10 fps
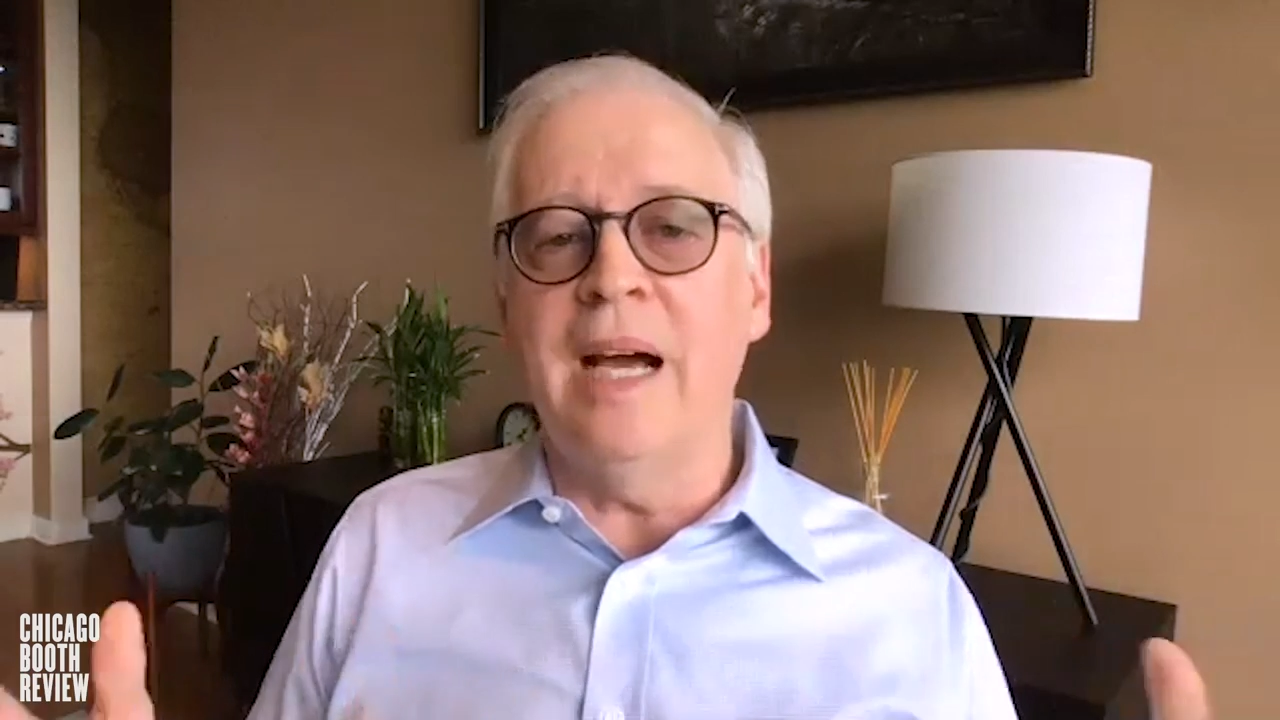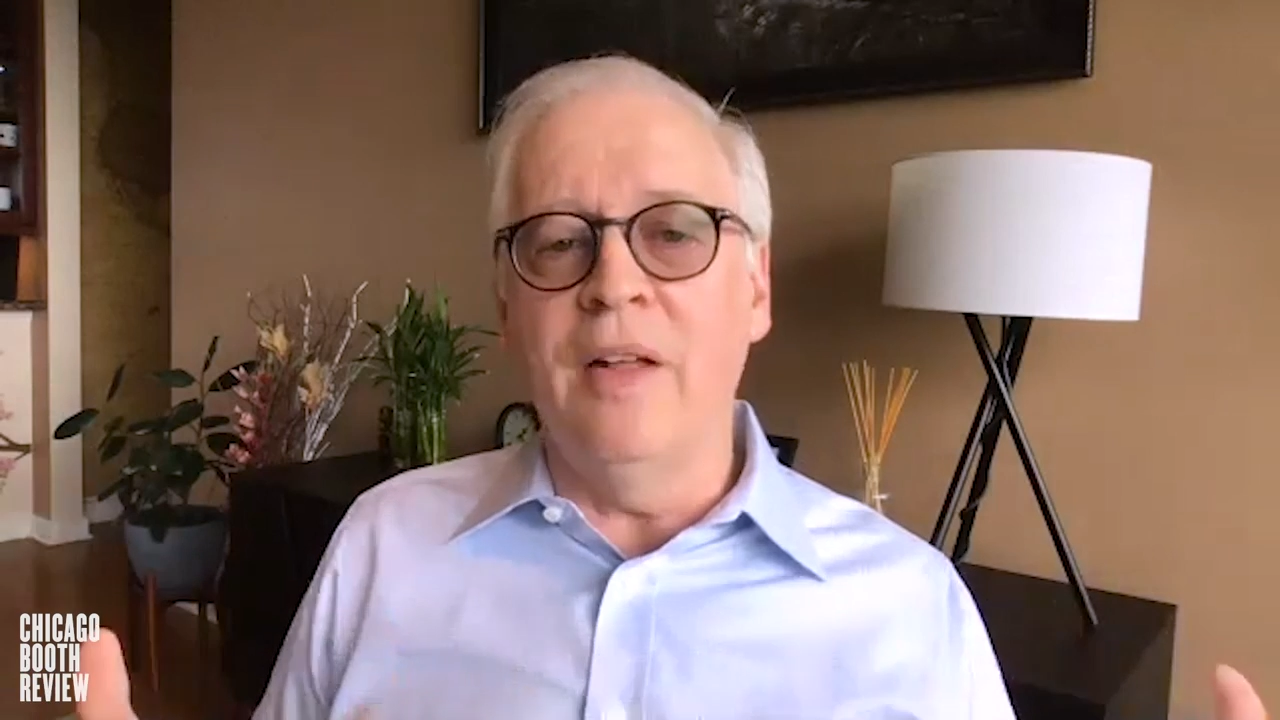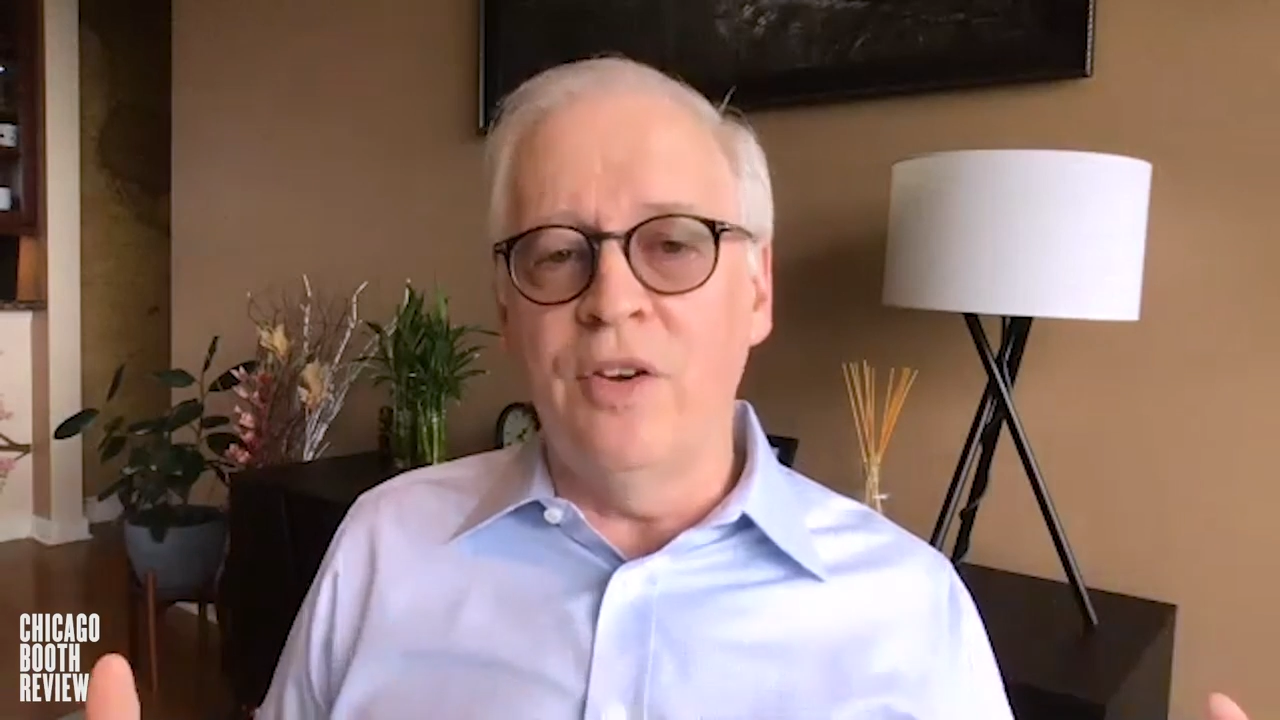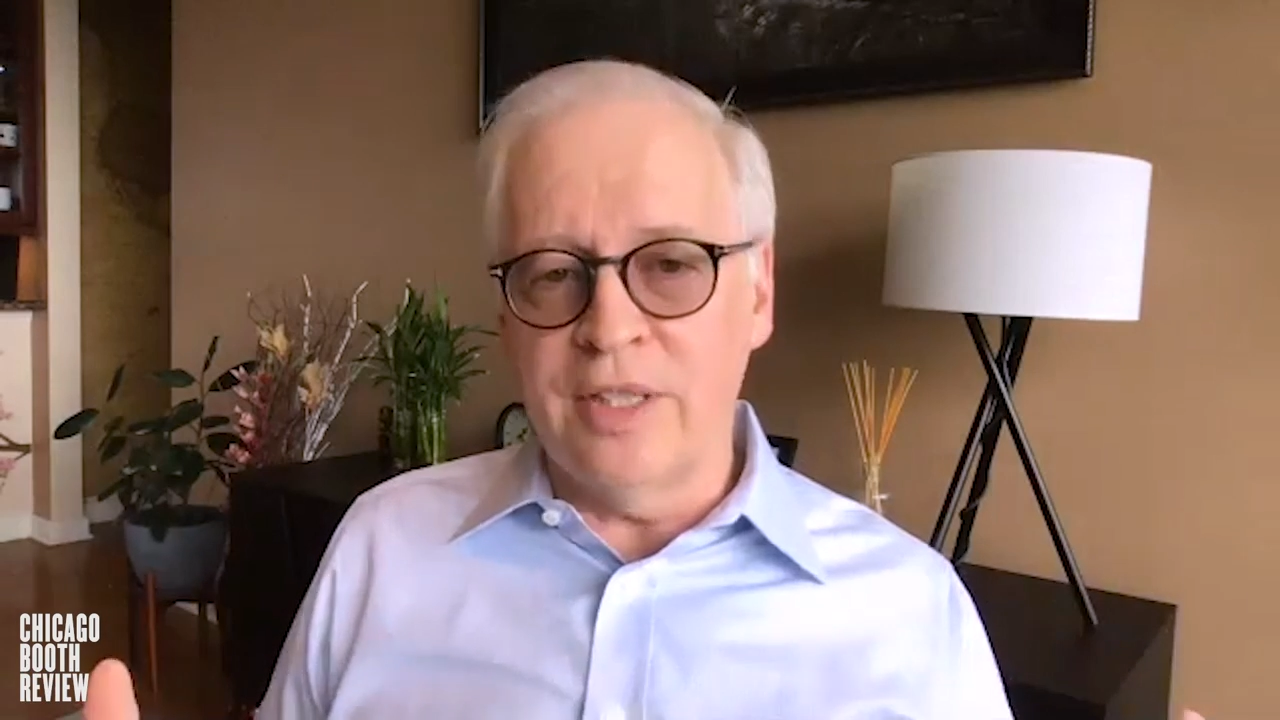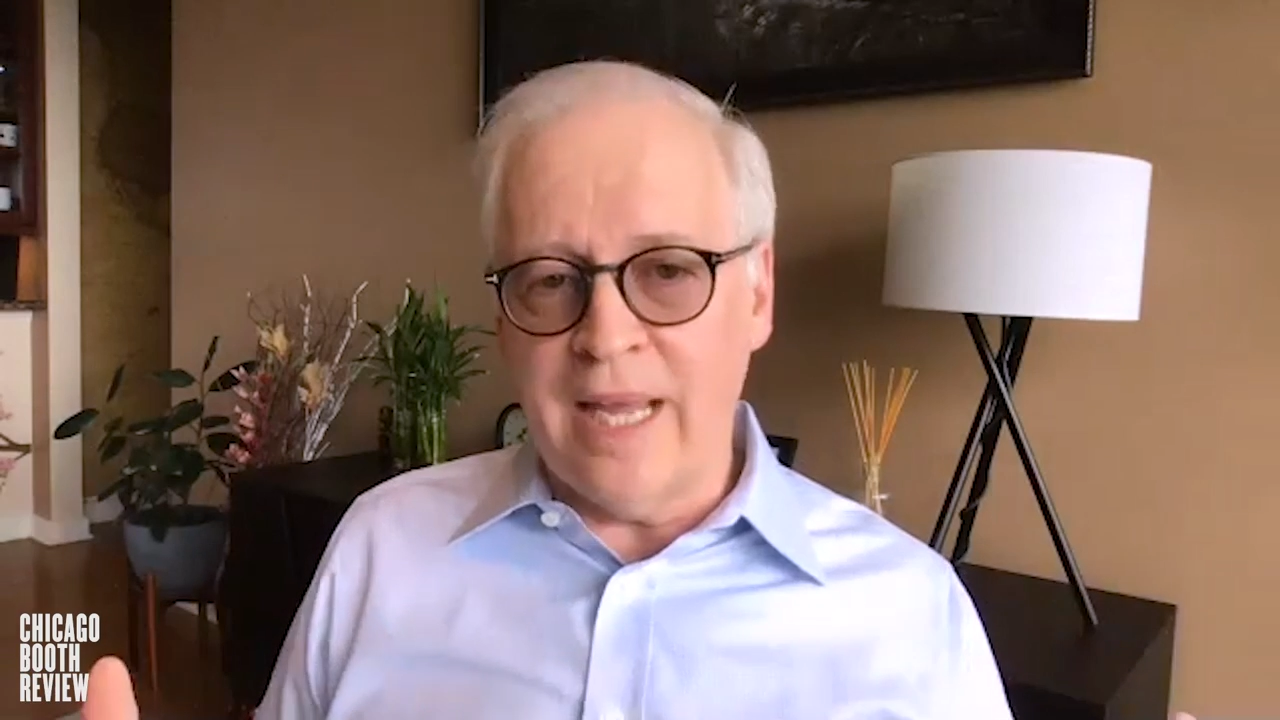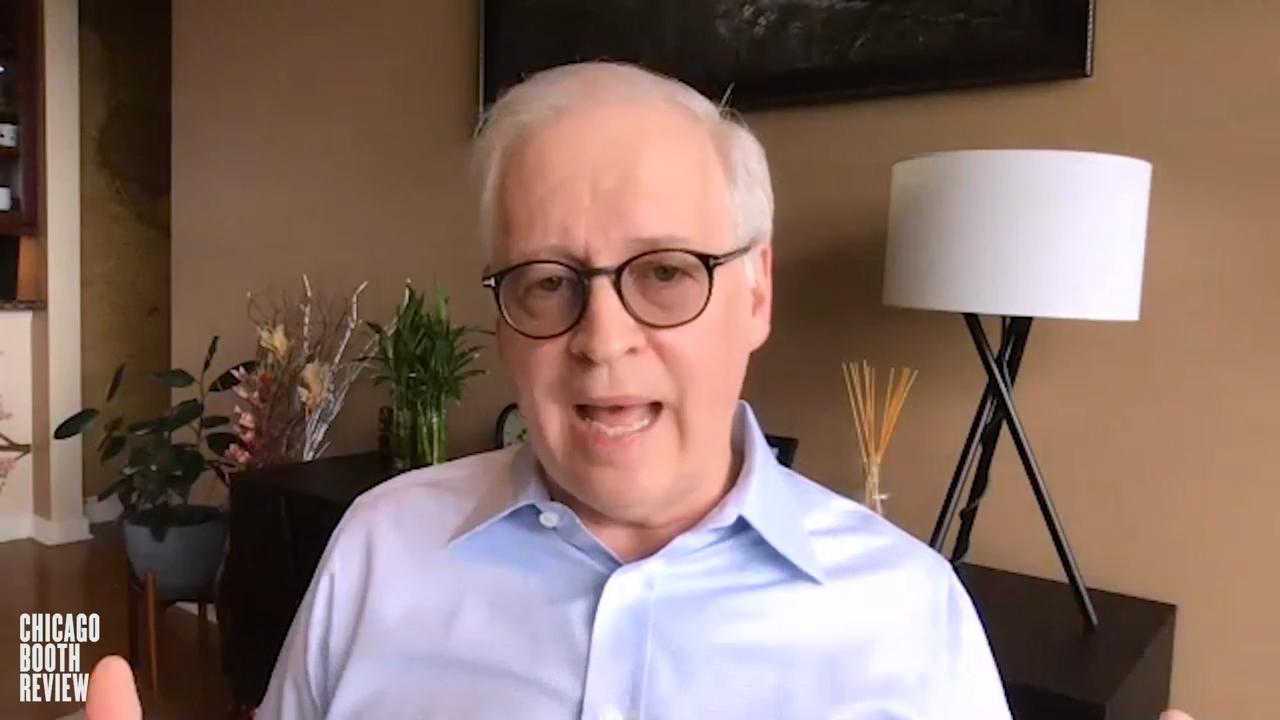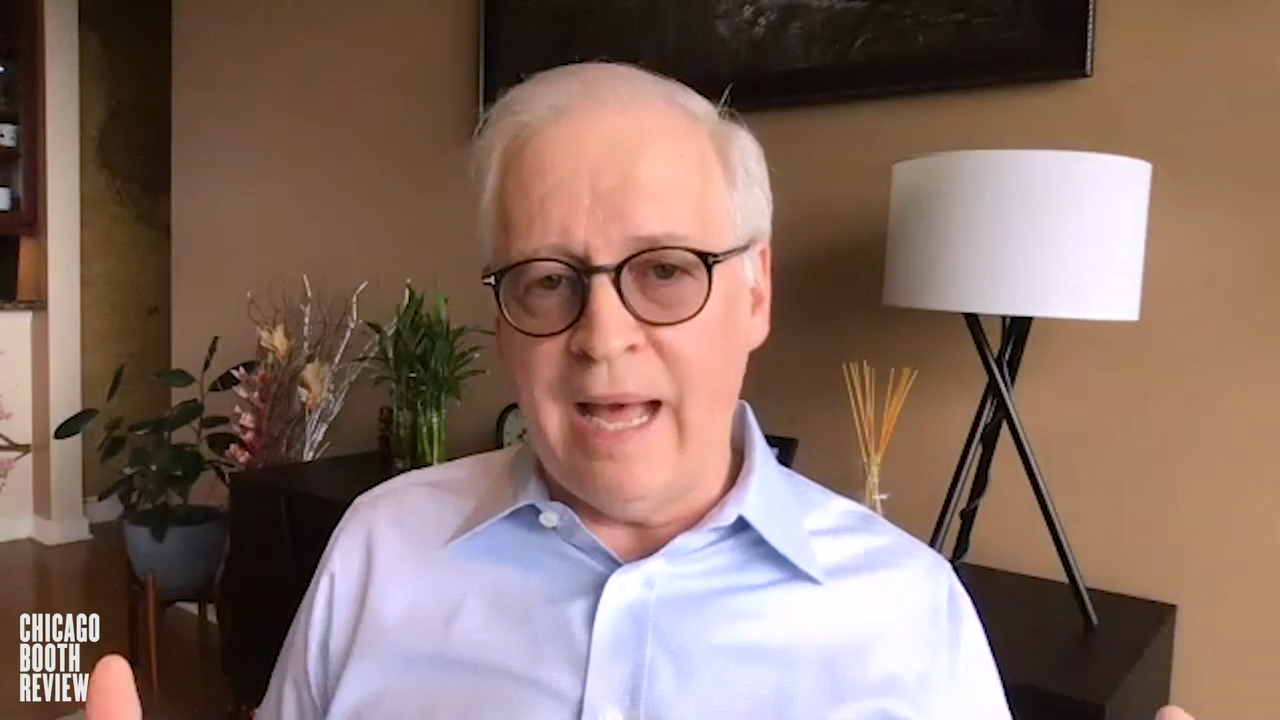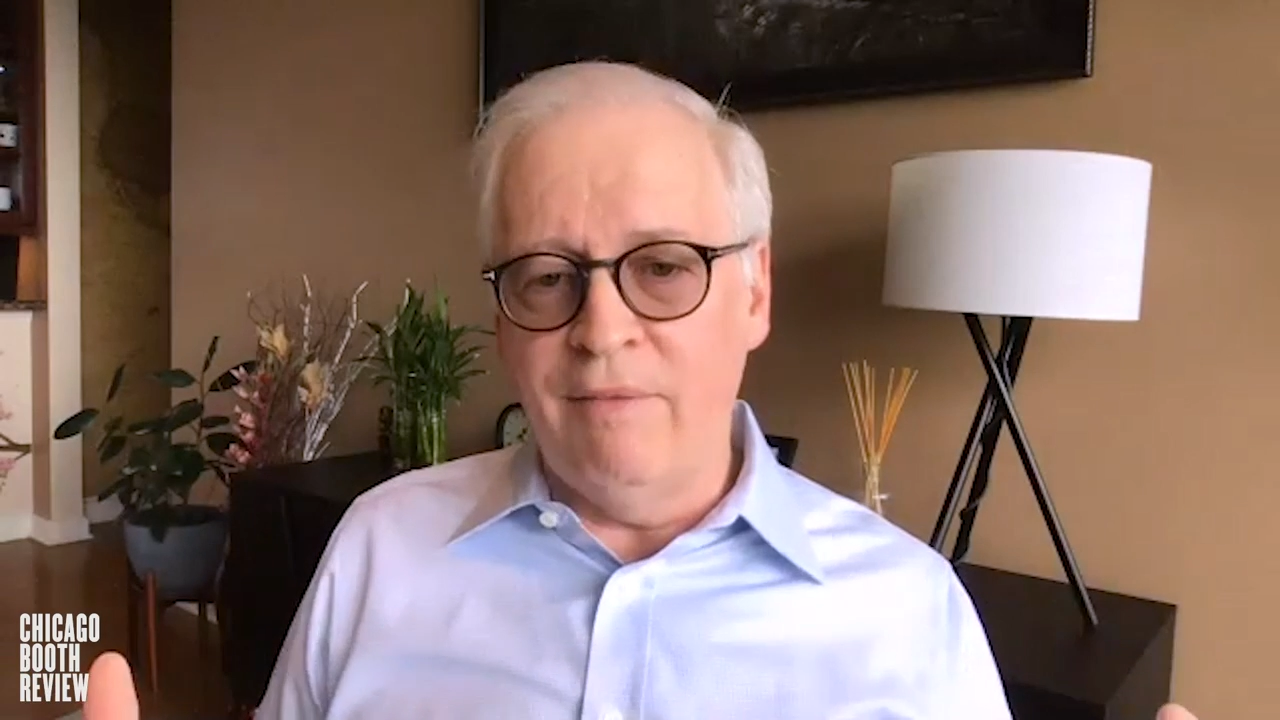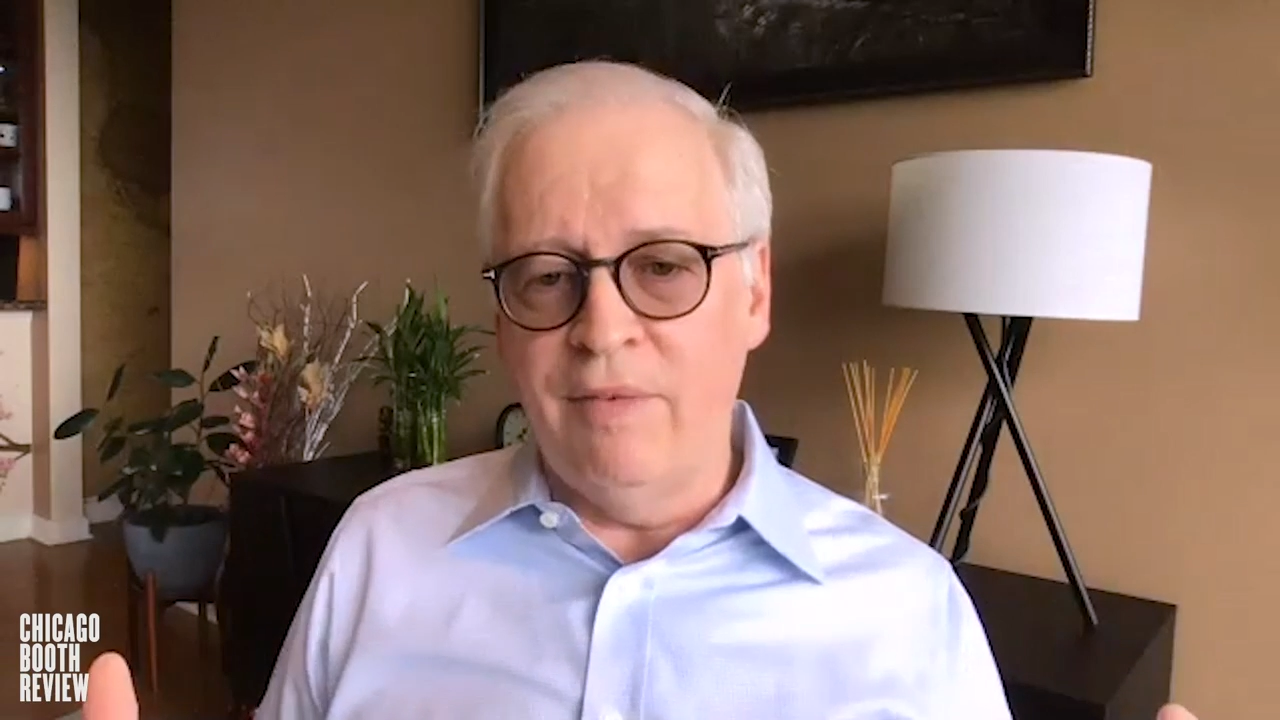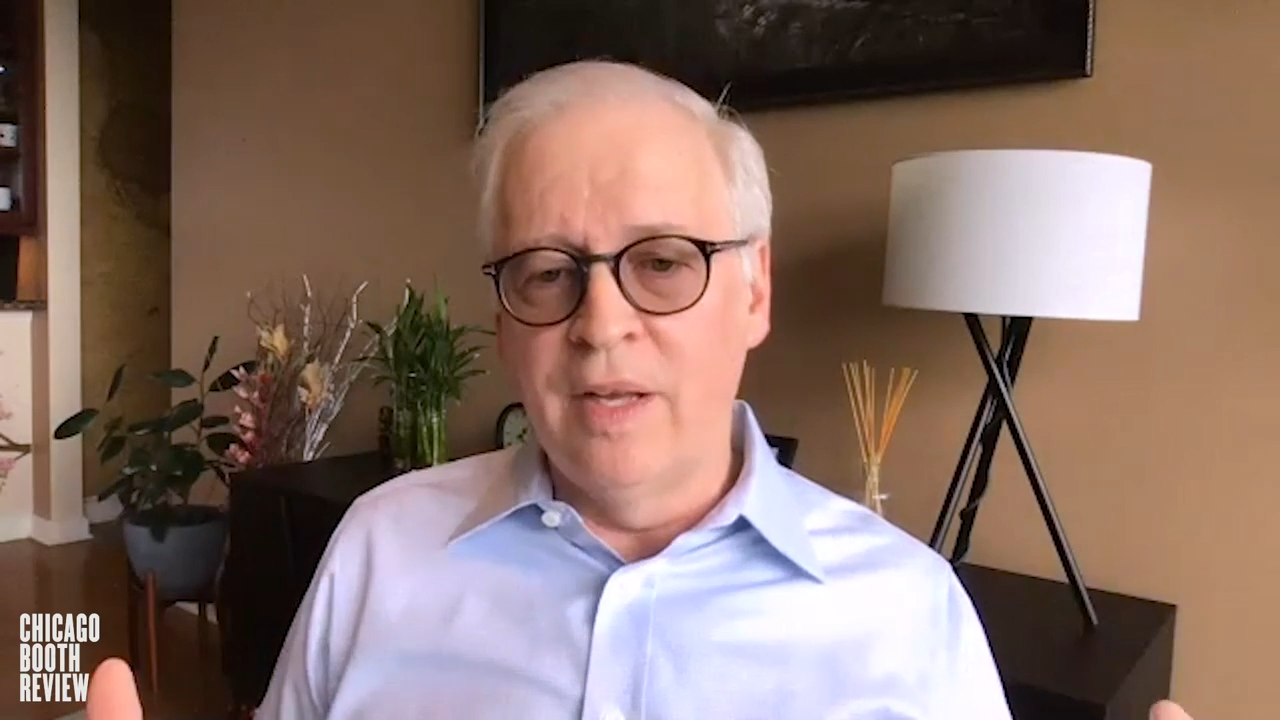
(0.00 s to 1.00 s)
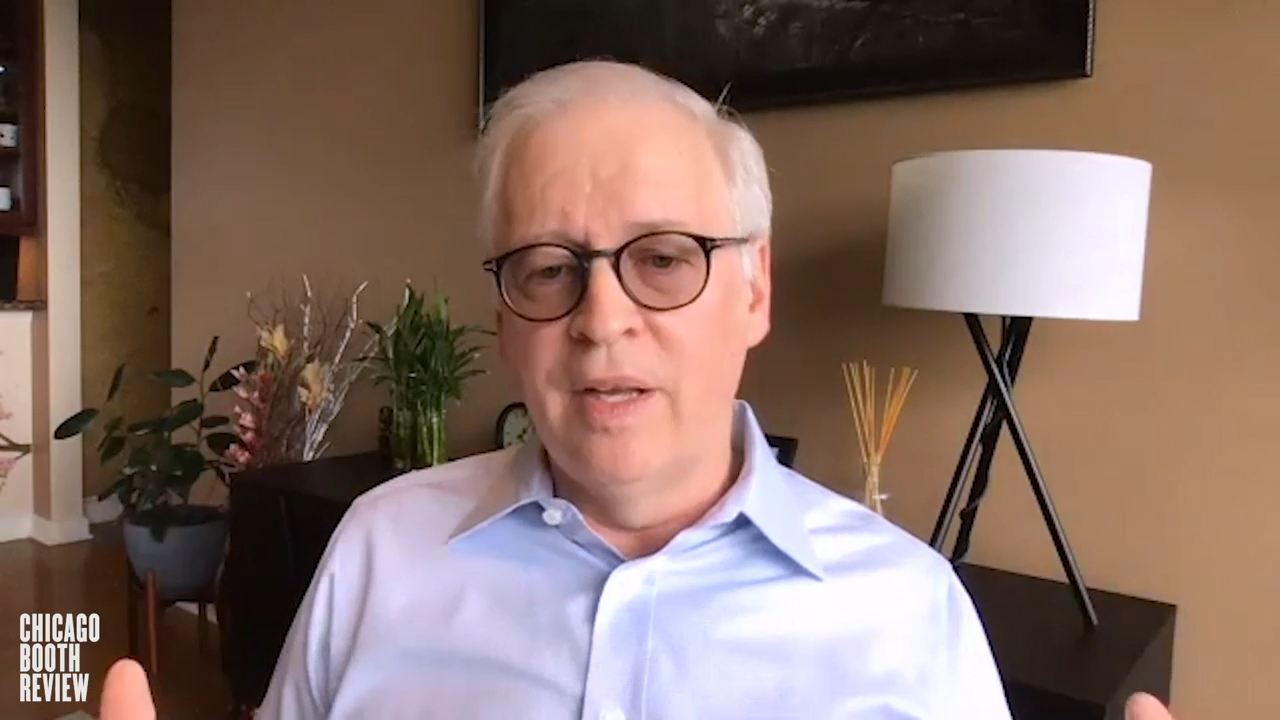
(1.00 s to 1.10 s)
others have.